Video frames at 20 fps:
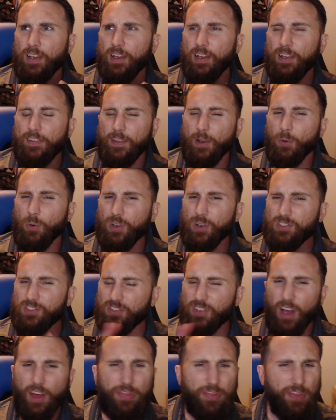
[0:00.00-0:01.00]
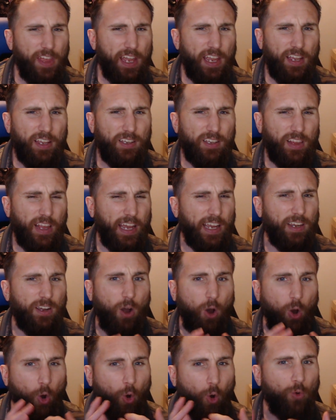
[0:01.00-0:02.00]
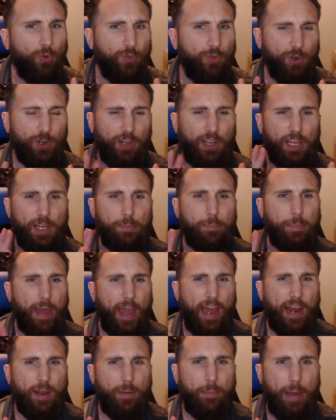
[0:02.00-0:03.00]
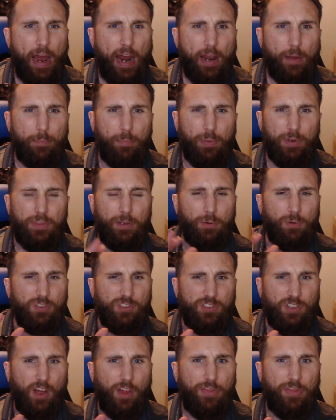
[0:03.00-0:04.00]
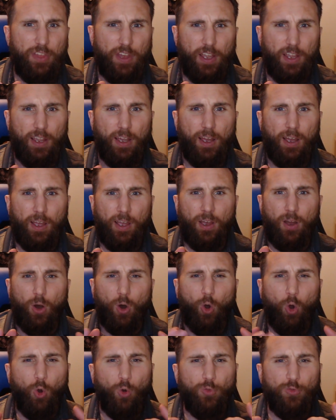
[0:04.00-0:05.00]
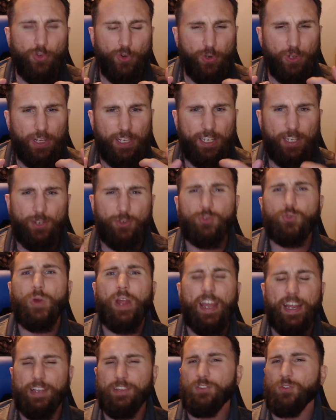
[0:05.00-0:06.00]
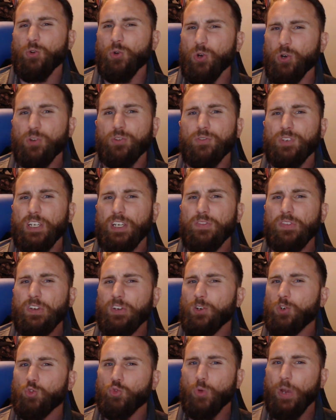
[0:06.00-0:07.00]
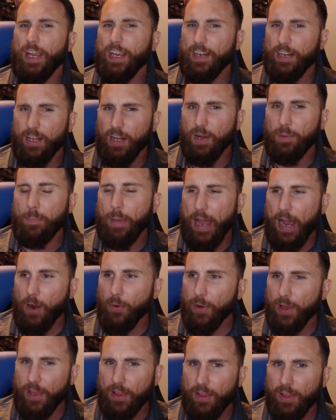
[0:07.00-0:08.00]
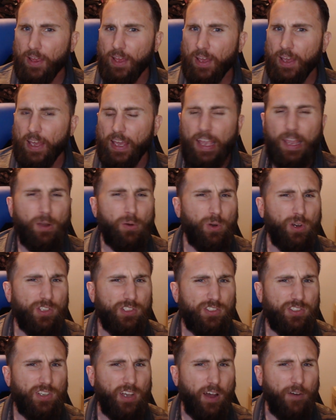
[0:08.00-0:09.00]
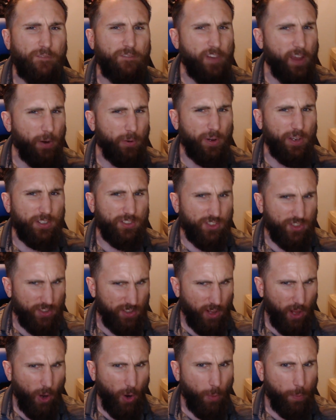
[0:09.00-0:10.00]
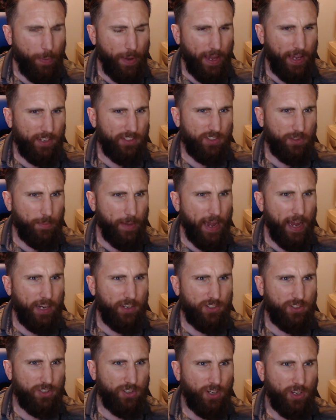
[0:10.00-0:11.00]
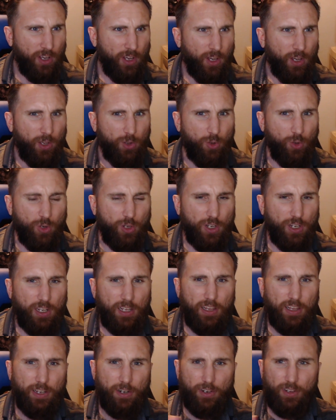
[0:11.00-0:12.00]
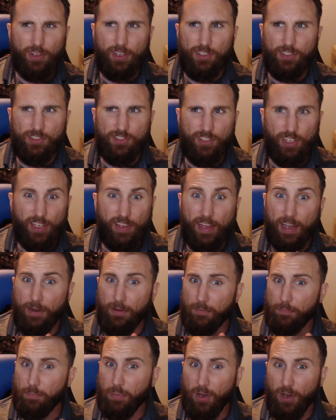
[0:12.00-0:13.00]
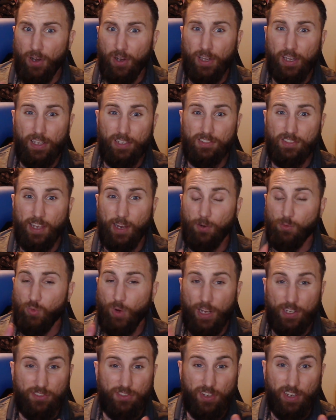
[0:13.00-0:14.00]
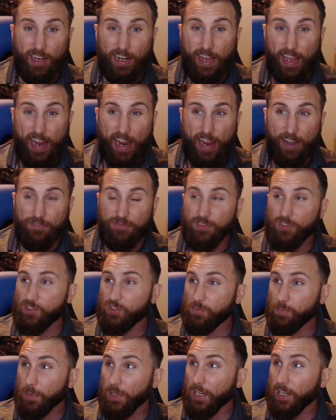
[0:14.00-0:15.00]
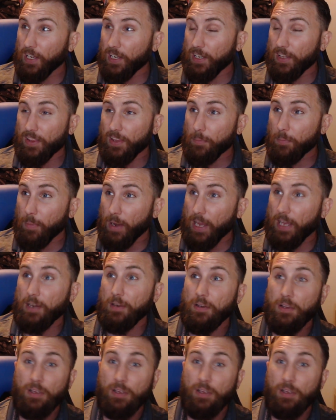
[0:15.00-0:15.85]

There was nothing like overly bad about it, but there was nothing overly great or even great about it. It was a very slow paced match. You could clearly see that Punk is like wrestling at half the speed and it might